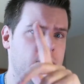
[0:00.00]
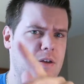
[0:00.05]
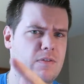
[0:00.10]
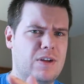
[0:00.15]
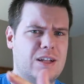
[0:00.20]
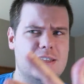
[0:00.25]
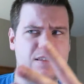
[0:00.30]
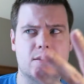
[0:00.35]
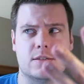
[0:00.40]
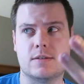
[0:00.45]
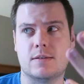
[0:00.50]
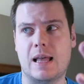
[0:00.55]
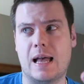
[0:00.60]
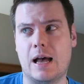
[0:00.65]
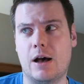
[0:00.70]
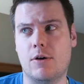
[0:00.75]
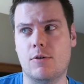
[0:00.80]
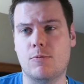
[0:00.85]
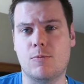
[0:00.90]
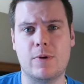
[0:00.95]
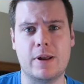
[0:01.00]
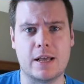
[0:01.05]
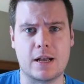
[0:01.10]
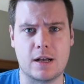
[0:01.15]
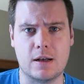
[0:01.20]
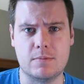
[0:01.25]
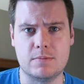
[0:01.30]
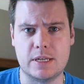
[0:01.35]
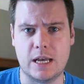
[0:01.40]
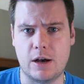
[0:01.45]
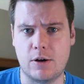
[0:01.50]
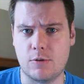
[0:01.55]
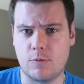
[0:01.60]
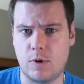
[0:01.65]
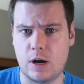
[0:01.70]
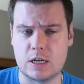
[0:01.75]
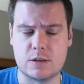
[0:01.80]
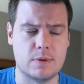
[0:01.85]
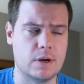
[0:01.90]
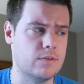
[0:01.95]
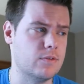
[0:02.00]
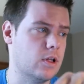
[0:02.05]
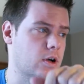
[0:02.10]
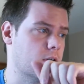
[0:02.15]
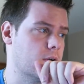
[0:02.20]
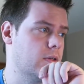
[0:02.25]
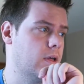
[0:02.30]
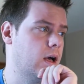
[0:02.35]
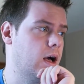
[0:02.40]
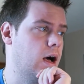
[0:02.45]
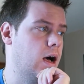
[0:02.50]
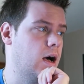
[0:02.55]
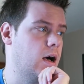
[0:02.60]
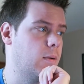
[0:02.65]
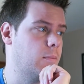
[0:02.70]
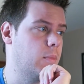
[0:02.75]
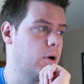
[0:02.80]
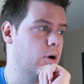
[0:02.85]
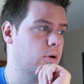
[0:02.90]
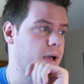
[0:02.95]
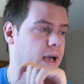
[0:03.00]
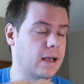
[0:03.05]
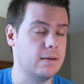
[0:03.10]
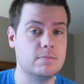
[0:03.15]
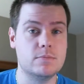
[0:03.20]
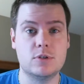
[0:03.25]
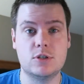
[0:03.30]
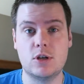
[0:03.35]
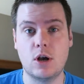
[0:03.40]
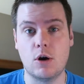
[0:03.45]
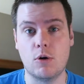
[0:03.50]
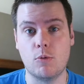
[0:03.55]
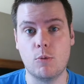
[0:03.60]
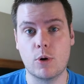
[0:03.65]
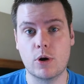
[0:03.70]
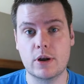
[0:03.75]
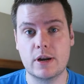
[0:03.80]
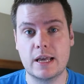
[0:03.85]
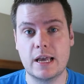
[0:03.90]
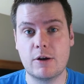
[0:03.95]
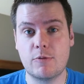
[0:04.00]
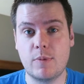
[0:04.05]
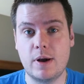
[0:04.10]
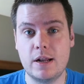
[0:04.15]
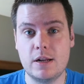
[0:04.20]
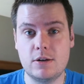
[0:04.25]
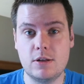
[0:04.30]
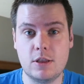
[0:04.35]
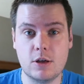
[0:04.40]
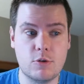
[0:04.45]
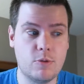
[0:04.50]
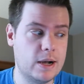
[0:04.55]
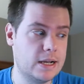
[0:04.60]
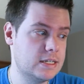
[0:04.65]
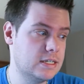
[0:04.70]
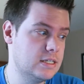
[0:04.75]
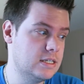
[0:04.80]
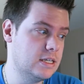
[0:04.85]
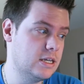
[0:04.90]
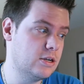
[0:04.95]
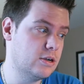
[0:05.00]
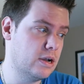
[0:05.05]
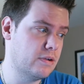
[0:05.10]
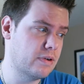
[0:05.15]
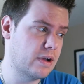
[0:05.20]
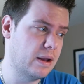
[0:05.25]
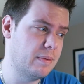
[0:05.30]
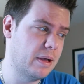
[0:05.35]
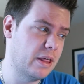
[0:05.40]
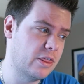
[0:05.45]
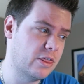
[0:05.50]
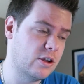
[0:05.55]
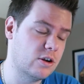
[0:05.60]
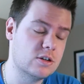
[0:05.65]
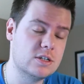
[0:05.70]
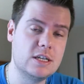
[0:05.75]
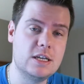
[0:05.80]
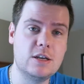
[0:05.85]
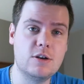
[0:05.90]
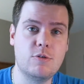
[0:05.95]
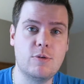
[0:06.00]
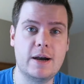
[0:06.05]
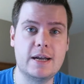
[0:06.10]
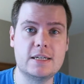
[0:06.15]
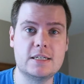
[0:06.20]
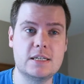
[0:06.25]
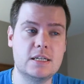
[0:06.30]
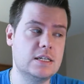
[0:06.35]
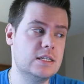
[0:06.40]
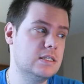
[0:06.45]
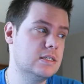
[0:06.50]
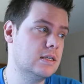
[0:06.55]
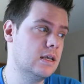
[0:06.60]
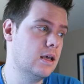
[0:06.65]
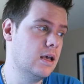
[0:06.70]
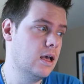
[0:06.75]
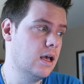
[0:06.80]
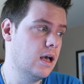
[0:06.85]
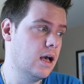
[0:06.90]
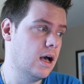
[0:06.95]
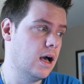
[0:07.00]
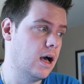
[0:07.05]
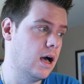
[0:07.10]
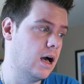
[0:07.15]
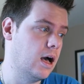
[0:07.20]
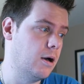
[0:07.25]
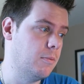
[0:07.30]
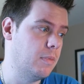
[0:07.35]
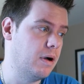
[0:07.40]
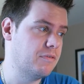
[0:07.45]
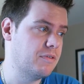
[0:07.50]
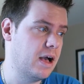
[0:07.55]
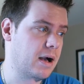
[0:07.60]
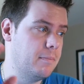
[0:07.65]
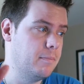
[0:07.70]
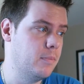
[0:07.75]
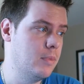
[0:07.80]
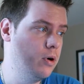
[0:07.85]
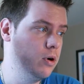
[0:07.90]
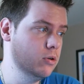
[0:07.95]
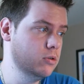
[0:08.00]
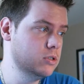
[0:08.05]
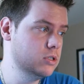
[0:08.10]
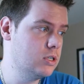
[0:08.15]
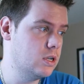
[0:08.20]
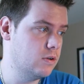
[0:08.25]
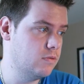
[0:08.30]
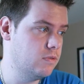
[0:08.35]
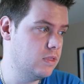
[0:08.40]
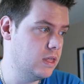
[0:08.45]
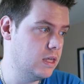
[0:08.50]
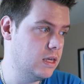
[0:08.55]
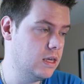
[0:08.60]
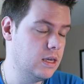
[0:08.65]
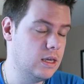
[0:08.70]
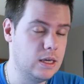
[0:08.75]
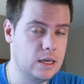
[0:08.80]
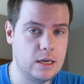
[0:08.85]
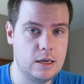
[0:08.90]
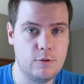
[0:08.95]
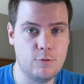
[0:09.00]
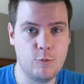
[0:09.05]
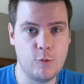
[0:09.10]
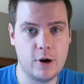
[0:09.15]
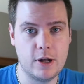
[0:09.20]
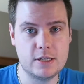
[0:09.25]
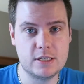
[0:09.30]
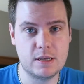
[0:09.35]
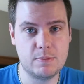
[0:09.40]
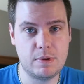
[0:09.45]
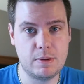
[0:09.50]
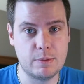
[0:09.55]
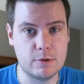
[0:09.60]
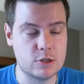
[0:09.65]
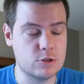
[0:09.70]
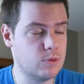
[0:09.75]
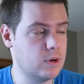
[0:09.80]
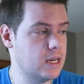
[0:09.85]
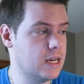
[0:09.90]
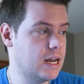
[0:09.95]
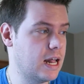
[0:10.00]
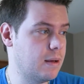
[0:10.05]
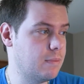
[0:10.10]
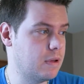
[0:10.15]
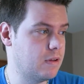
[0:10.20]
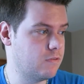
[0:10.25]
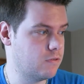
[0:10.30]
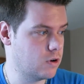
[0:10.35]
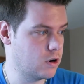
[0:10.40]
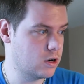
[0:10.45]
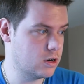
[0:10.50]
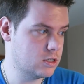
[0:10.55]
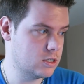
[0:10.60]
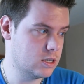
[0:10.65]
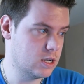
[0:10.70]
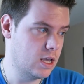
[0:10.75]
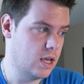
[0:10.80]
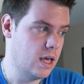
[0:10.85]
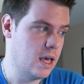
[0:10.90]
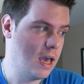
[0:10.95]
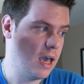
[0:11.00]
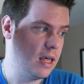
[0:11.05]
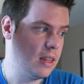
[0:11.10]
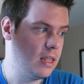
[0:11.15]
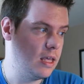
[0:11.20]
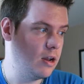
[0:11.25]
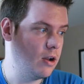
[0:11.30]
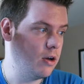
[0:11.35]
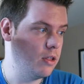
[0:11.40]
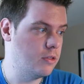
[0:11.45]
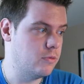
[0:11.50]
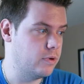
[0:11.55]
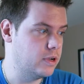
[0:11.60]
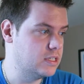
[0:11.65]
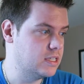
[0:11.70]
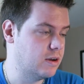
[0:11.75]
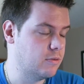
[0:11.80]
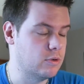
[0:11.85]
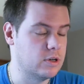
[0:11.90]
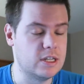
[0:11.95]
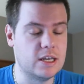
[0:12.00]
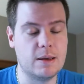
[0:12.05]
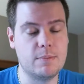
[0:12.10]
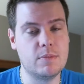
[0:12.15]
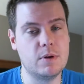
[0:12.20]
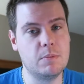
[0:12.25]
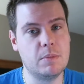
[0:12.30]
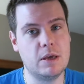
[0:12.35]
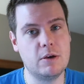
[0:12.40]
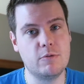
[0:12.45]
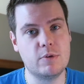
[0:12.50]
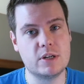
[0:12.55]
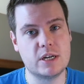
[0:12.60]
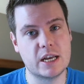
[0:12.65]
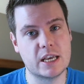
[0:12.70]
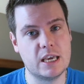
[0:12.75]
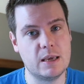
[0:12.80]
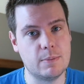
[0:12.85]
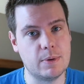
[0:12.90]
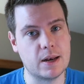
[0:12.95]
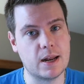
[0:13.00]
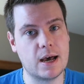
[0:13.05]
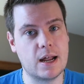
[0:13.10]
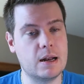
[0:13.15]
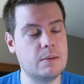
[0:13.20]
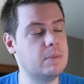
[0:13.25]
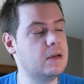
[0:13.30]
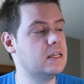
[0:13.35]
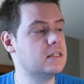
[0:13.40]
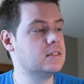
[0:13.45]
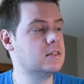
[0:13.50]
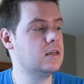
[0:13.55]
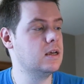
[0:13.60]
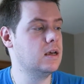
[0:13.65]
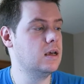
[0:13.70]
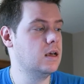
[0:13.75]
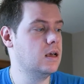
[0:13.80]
If it's out, when it comes out, watch my vlog. Okay, so we're gonna get right into the questions here. I've got about 13 questions. I've got most of the ones that people tweeted at me first, and then all the ones that were DM'd to me, which I keep anonymous.